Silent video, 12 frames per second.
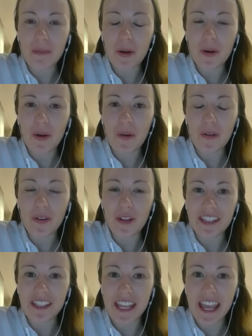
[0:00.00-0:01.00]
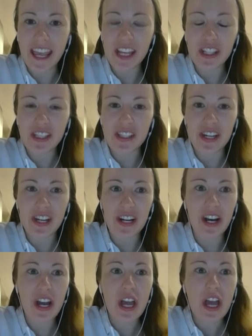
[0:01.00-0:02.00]
more overtakes,
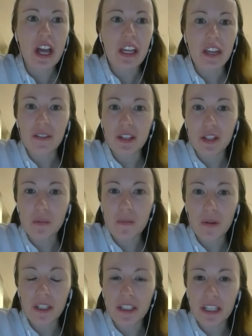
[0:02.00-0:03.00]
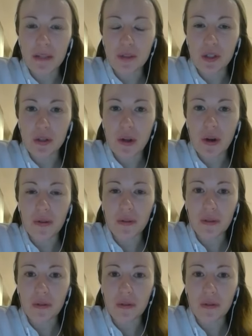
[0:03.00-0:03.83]
even the smaller teams, you know,